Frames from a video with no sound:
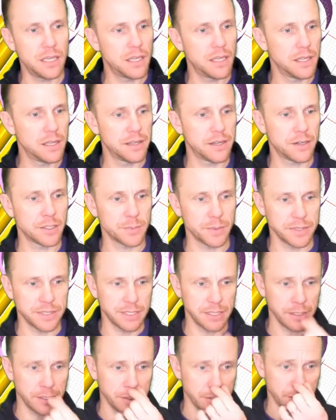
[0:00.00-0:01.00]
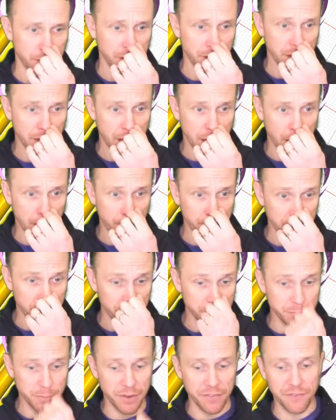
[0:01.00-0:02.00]
There's my cylinder. I'm going to
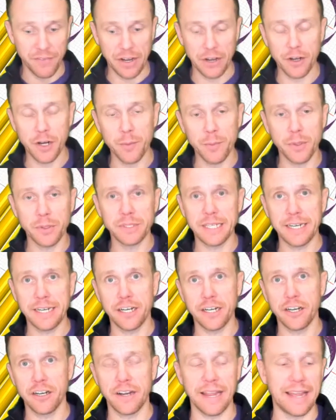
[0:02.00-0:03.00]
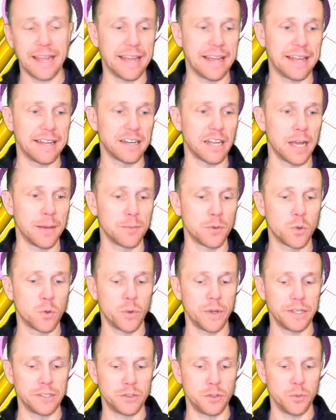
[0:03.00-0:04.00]
use my variables here, and I'm
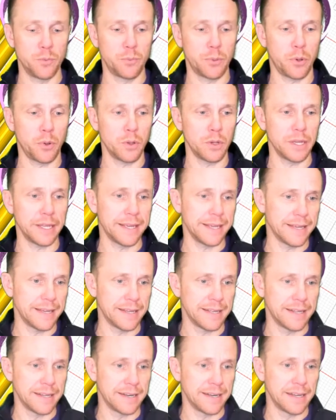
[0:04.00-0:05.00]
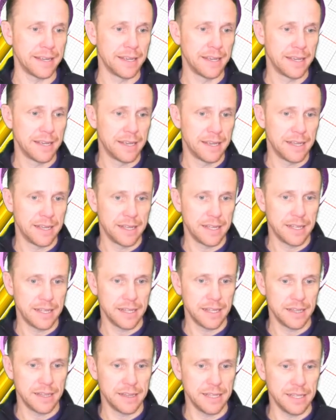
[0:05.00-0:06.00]
going to pull in
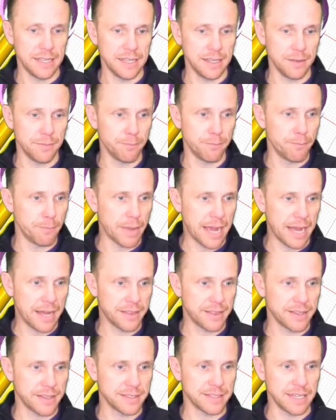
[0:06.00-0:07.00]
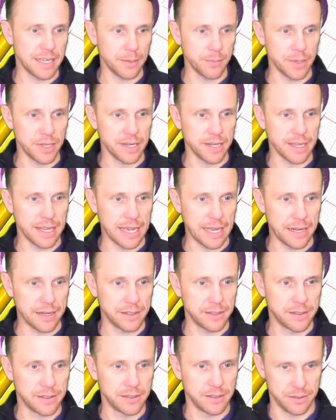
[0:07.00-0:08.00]
the math statement again.
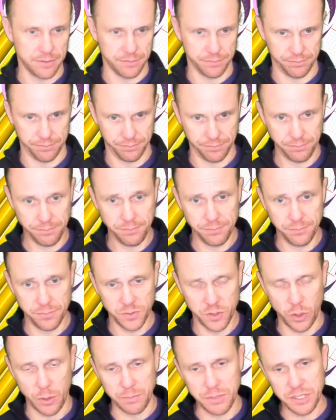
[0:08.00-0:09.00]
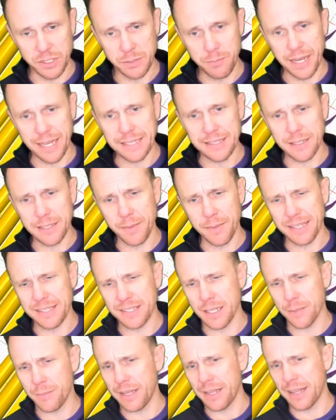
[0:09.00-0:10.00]
So I'm just making something that's
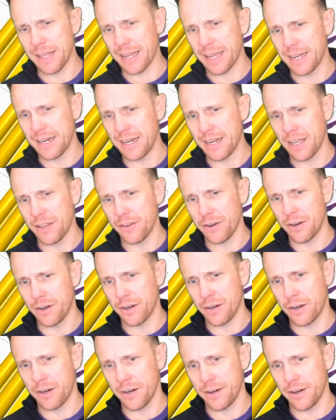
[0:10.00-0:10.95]
going to be like another,